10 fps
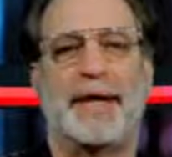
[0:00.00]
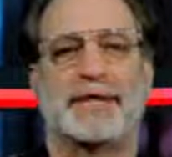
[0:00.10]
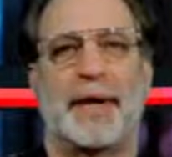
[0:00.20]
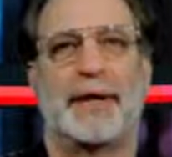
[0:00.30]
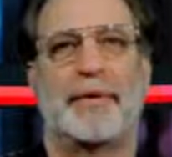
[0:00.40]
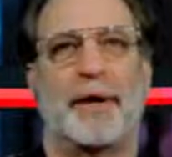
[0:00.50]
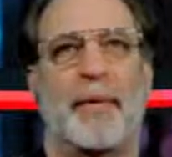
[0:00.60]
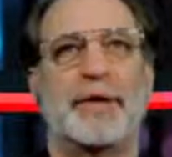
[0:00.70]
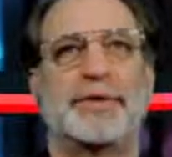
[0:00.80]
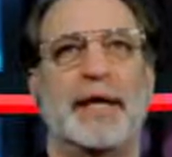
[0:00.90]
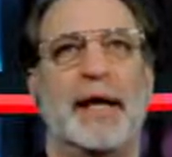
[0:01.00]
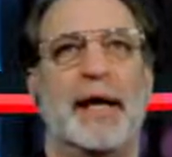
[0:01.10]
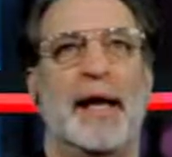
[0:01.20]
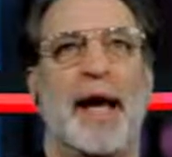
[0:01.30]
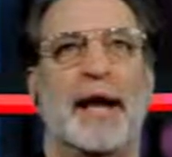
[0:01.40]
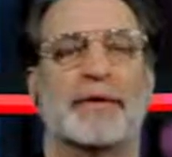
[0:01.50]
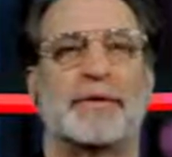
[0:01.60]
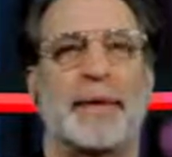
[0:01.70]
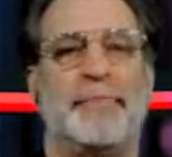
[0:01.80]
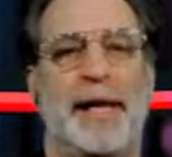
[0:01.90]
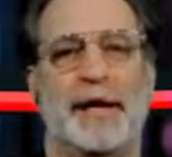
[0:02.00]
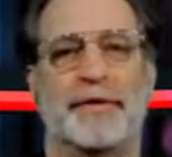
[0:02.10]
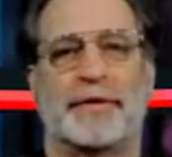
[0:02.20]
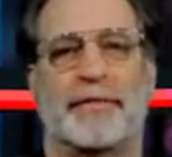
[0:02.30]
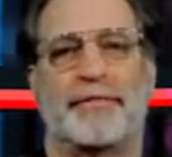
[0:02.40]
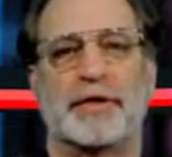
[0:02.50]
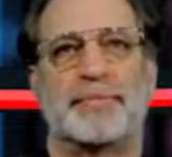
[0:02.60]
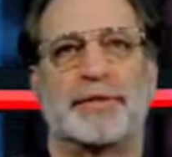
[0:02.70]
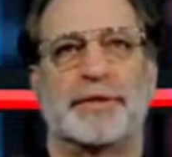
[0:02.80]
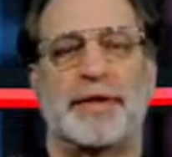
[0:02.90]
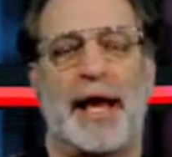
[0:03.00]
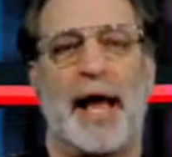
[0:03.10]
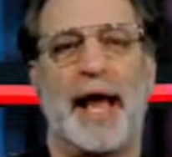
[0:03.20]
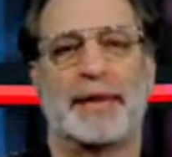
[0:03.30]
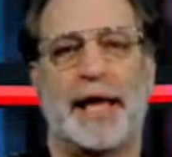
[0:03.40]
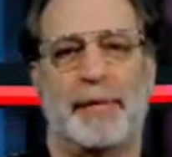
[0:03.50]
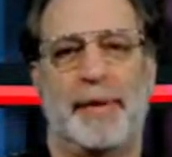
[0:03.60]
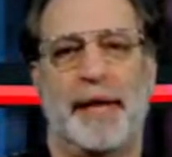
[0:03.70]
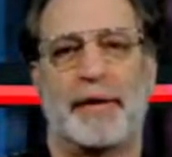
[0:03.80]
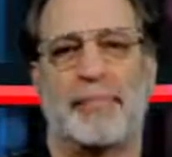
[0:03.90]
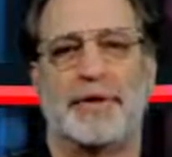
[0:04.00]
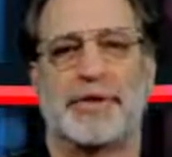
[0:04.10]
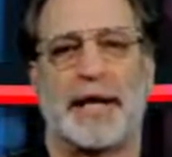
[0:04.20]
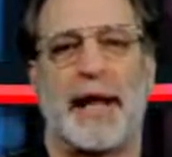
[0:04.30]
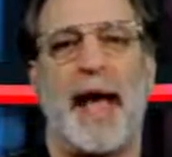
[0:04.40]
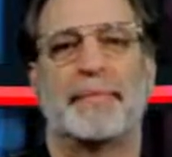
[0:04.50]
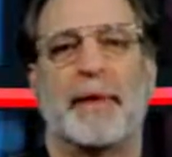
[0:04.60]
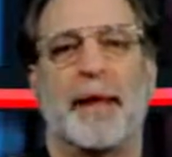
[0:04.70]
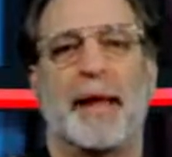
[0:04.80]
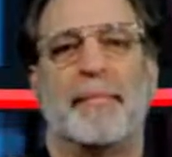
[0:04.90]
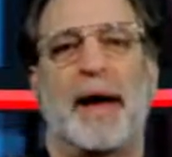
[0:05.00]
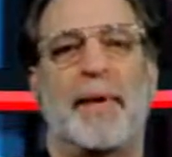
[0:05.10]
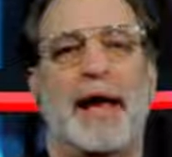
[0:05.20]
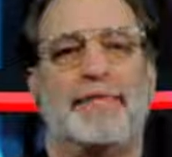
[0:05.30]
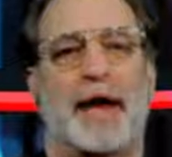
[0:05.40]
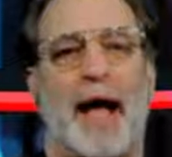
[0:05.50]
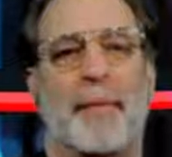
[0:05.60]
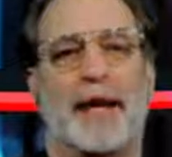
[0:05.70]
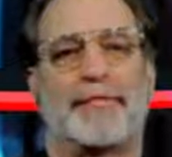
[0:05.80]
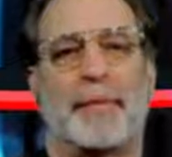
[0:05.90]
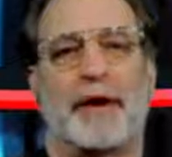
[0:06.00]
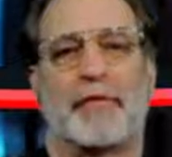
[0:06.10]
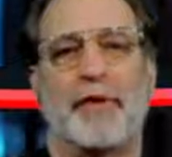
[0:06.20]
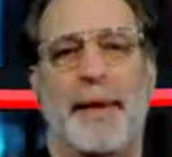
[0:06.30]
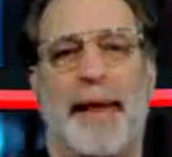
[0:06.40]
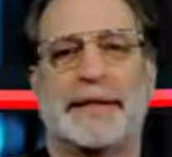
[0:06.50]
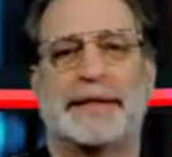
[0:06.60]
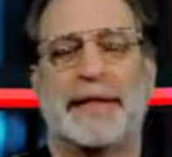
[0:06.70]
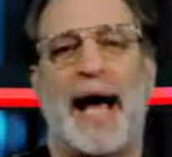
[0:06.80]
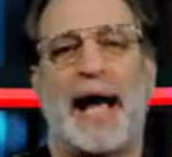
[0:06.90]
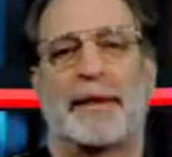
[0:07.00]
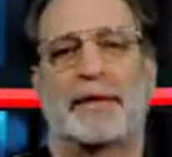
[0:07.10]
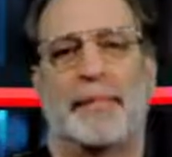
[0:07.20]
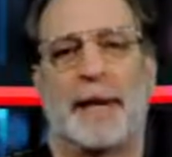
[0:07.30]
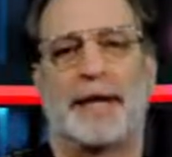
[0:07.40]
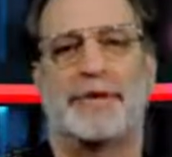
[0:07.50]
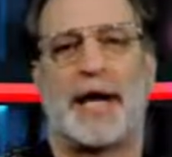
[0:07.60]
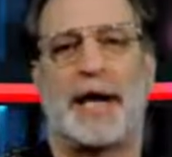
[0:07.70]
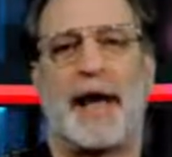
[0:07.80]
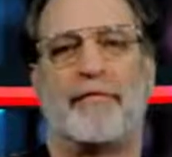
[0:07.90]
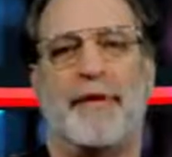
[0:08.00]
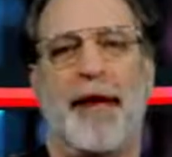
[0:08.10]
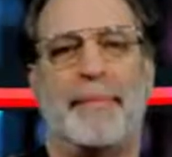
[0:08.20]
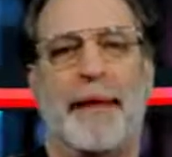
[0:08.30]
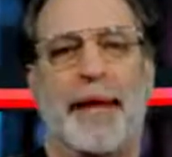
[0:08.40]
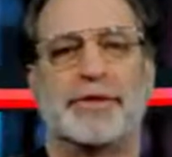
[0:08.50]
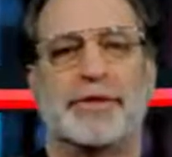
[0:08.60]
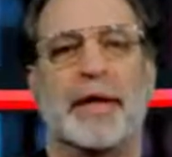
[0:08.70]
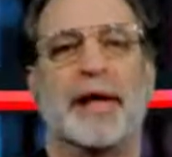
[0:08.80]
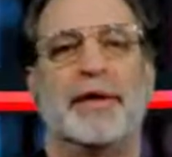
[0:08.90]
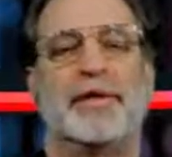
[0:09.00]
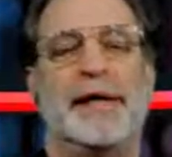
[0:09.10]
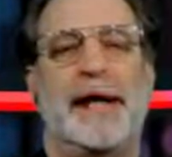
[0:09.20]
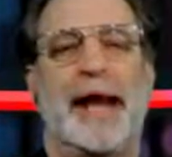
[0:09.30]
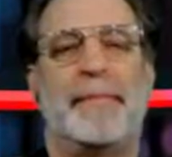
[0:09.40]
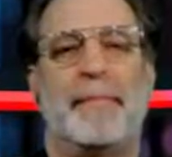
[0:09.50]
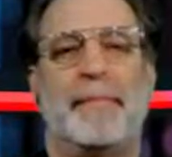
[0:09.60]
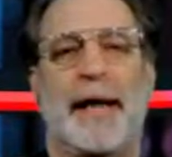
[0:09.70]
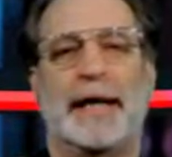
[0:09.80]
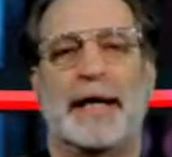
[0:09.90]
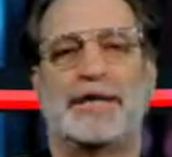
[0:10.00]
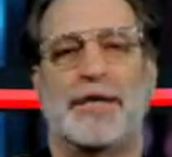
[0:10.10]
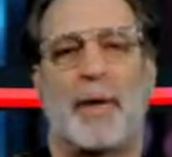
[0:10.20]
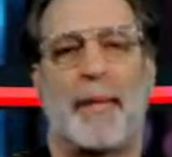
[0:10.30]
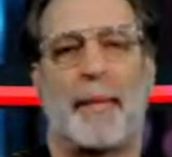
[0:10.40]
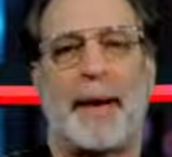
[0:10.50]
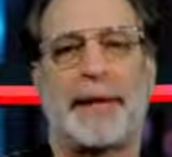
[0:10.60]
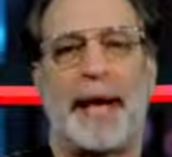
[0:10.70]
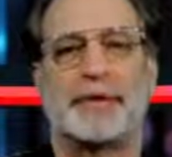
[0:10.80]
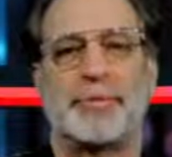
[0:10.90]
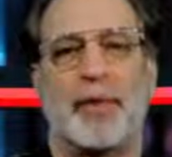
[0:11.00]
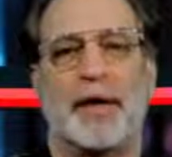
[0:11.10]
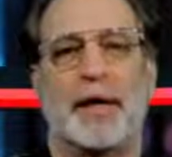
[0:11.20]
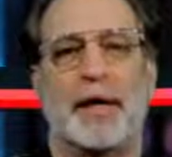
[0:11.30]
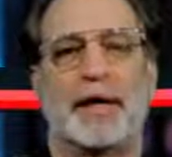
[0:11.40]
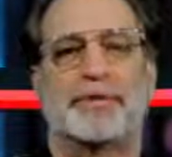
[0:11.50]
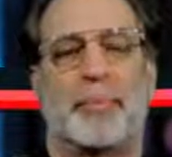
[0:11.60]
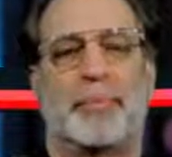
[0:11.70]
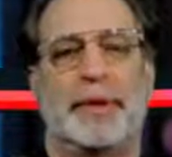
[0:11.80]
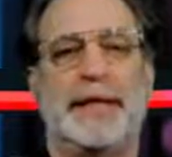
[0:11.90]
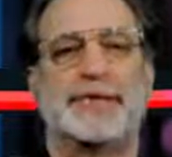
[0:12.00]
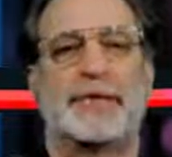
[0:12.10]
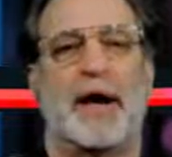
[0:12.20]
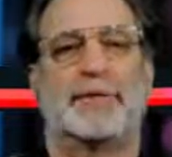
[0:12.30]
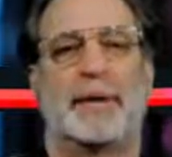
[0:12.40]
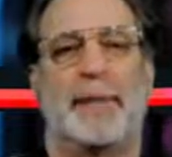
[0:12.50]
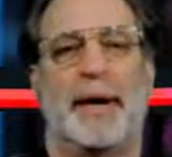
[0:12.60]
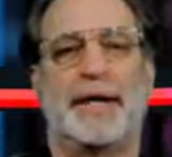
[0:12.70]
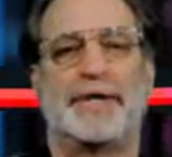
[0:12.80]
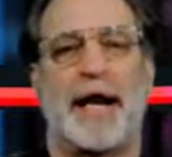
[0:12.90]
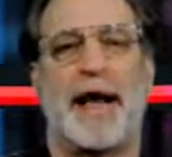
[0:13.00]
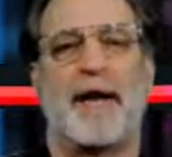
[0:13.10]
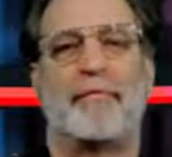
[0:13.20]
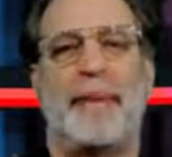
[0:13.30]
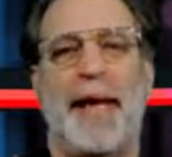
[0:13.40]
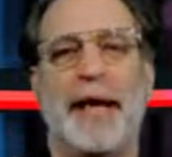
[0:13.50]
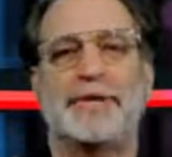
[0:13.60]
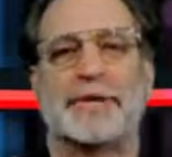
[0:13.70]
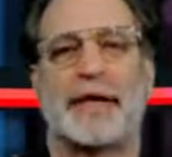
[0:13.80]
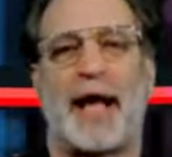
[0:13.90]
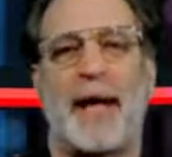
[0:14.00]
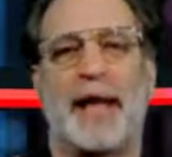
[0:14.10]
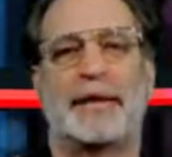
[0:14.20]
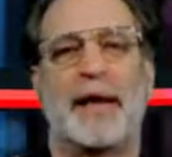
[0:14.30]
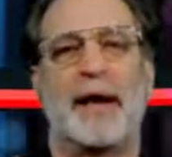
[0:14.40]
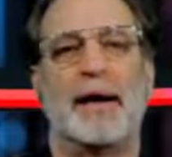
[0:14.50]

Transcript: I know you're watching. And it looks like Peter is the first person to say hi. Thank you, Peter. I appreciate that. By the way, if you're commenting from a group and it's not the Money Chat Now fan page, your name may not show up on my dashboard. So please go to the Money Chat Now page, comment there,